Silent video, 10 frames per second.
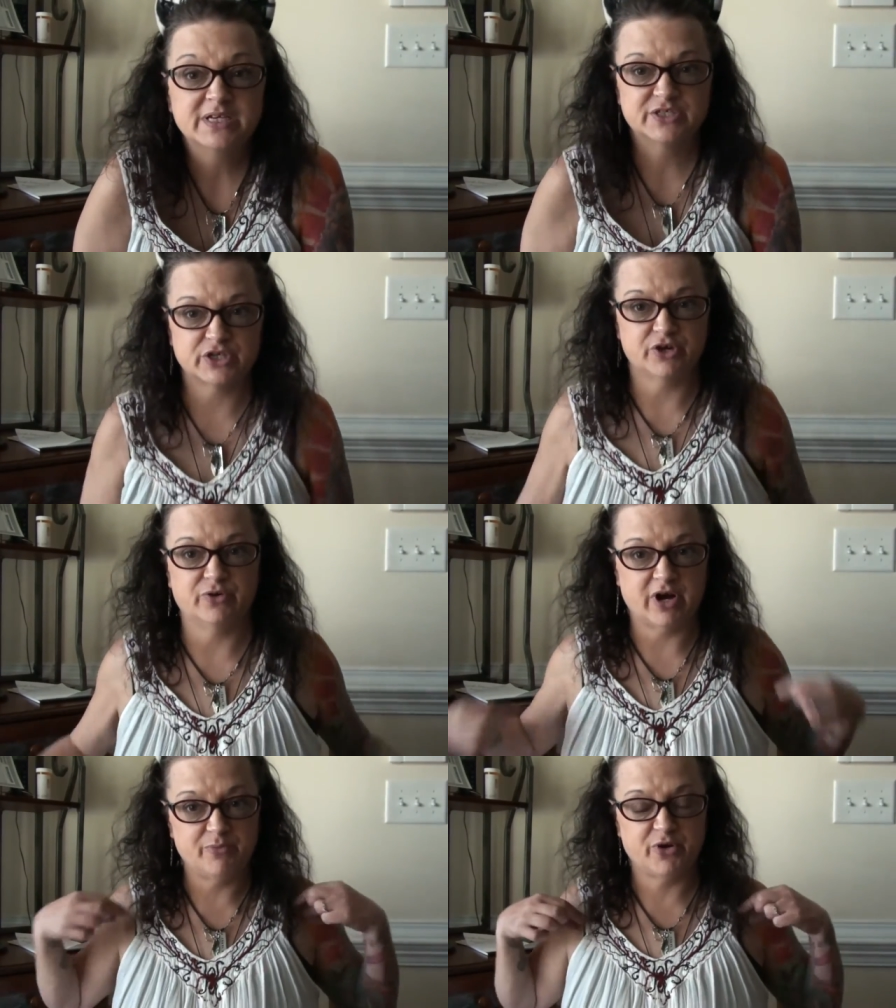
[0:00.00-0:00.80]

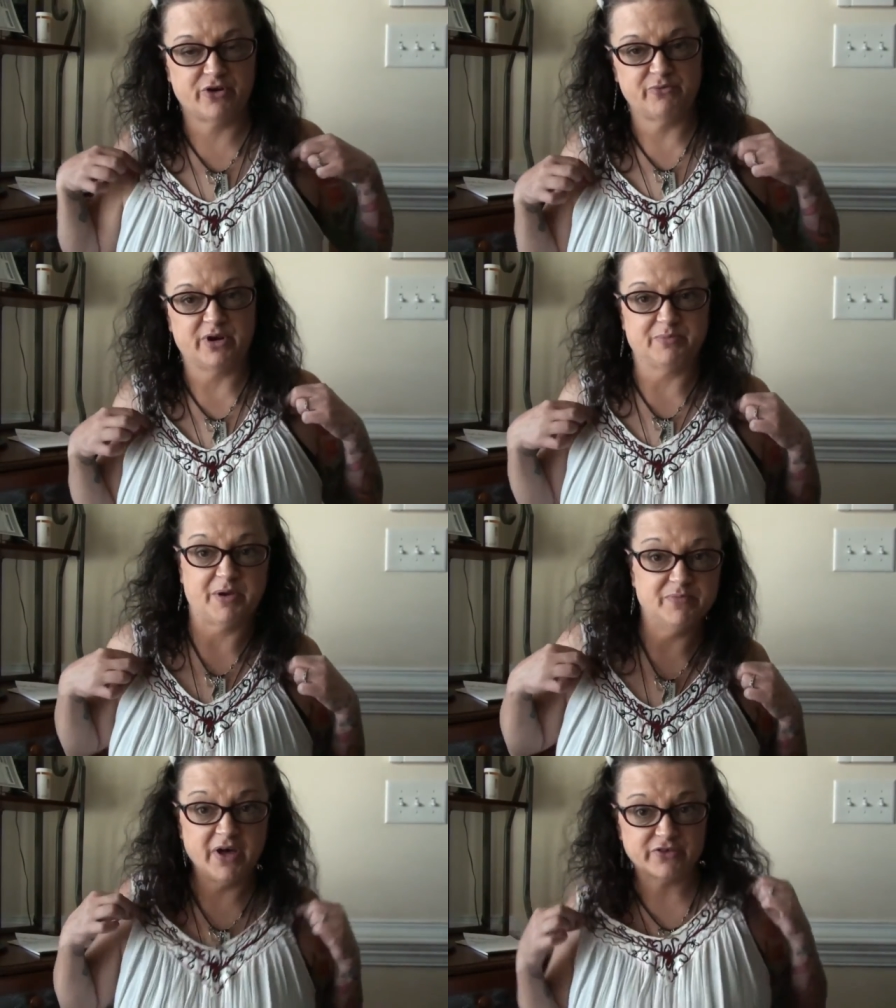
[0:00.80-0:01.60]
So I'm wearing one of
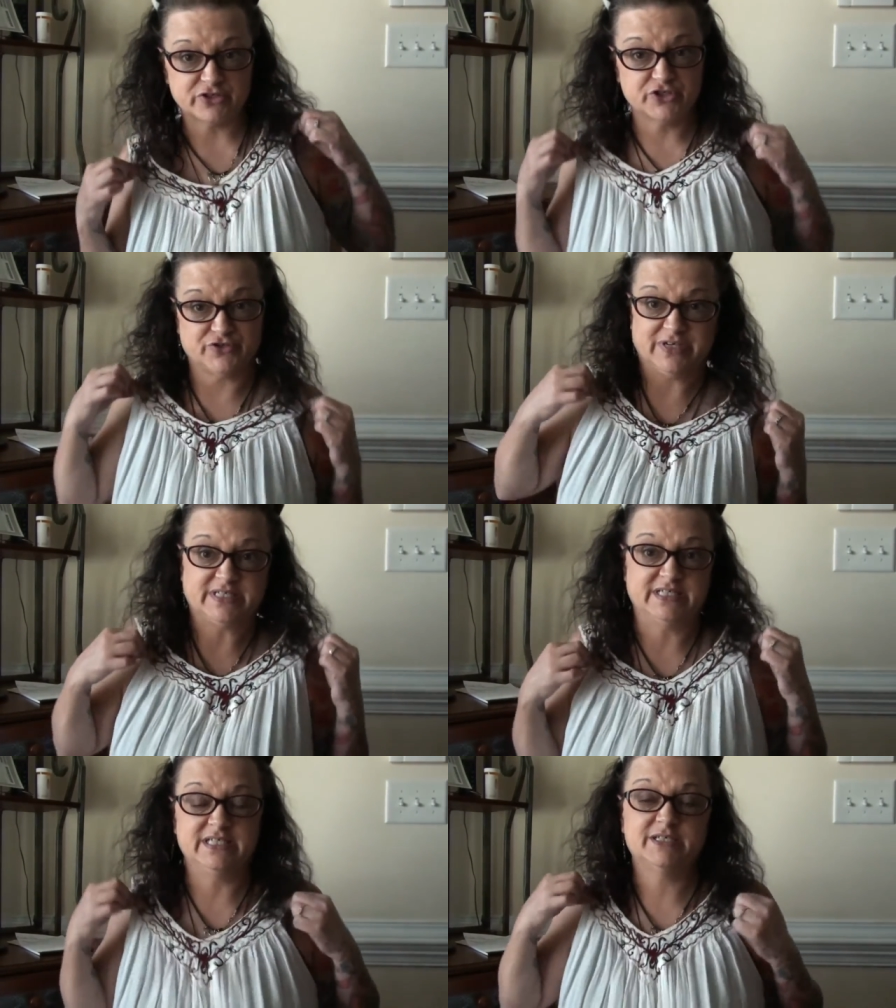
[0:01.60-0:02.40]
my mother's
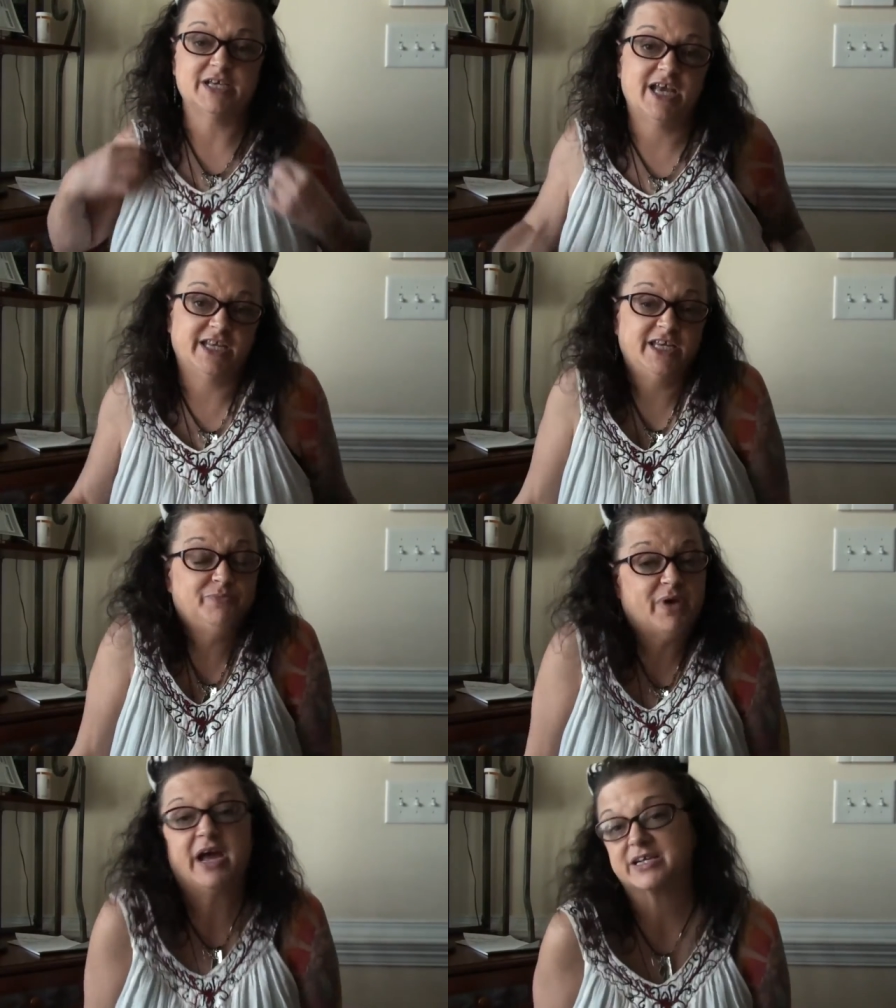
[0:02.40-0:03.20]
dresses and he
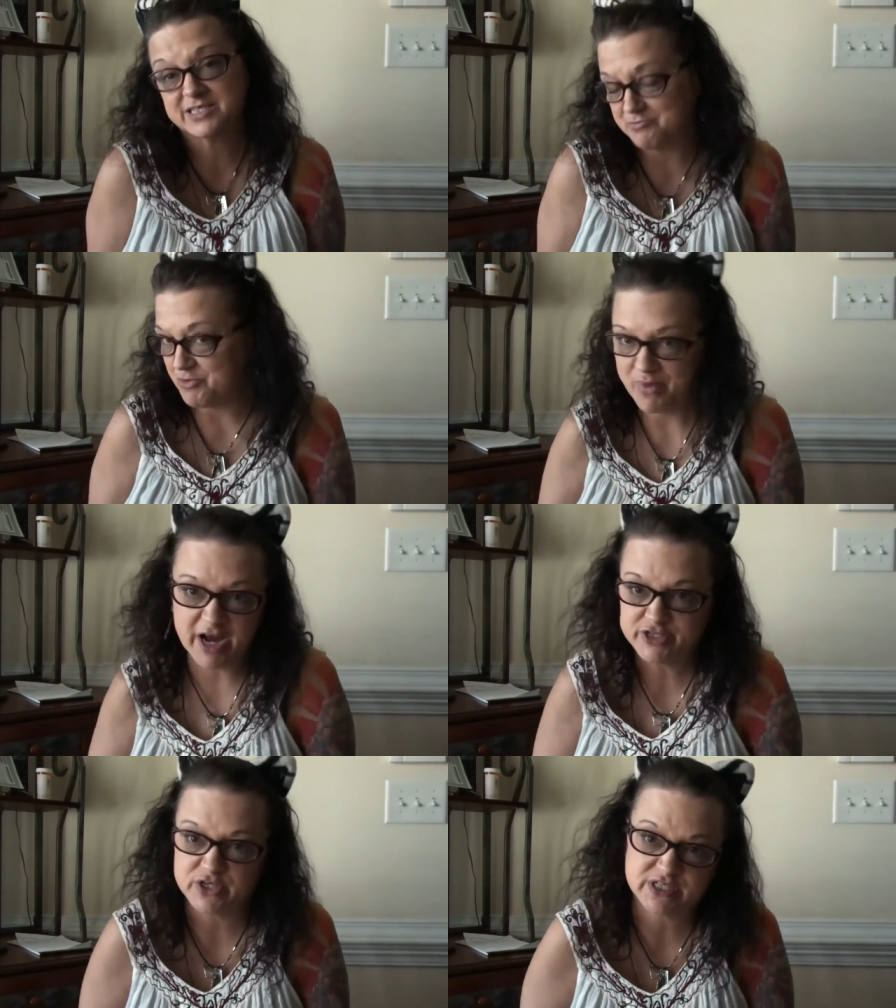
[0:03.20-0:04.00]
packed some of
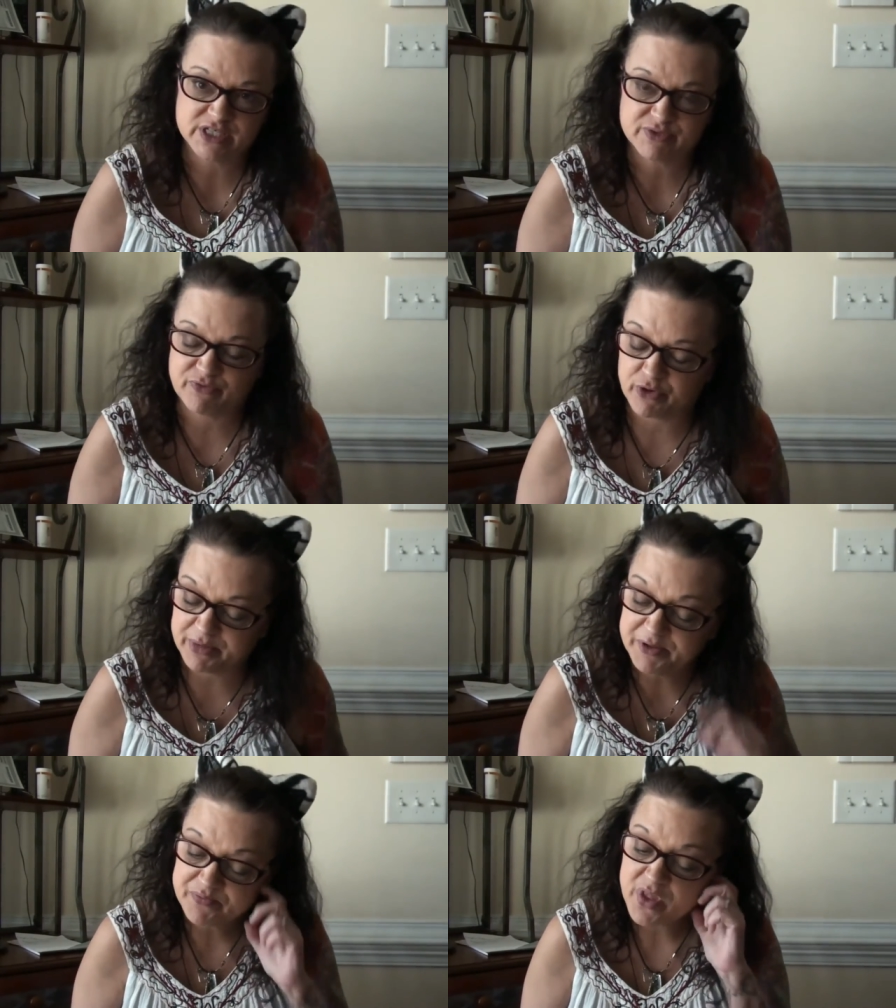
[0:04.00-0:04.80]
my dresses for
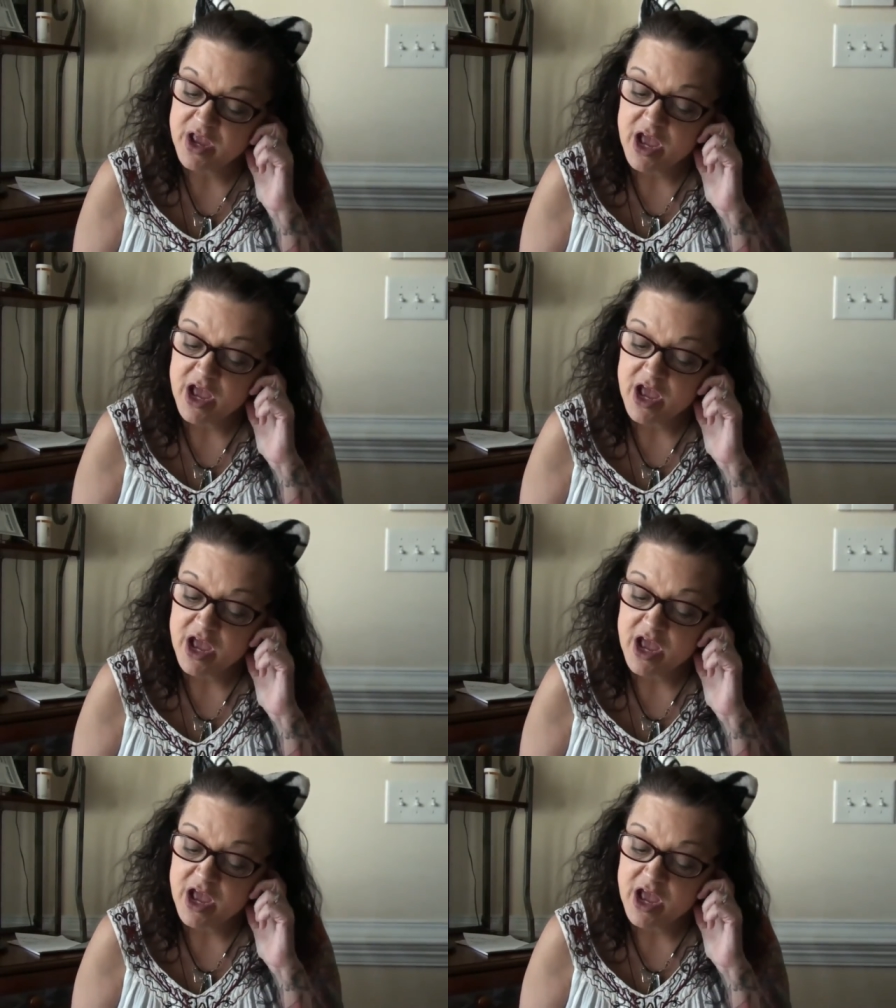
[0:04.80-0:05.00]
me.